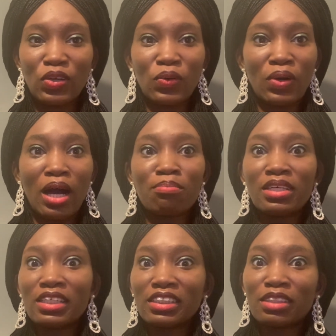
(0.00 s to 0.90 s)
or I'm
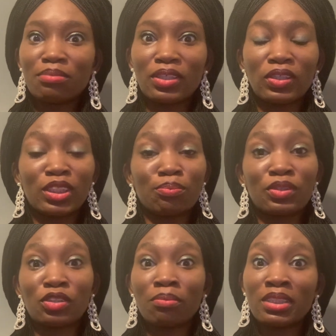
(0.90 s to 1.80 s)
itching because she
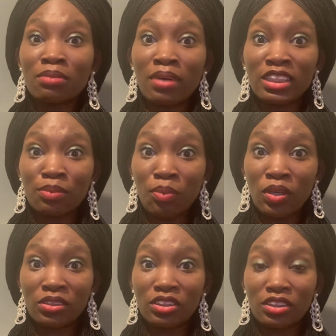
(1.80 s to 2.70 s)
put something in my
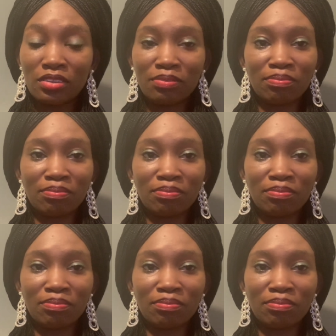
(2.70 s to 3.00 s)
sponge.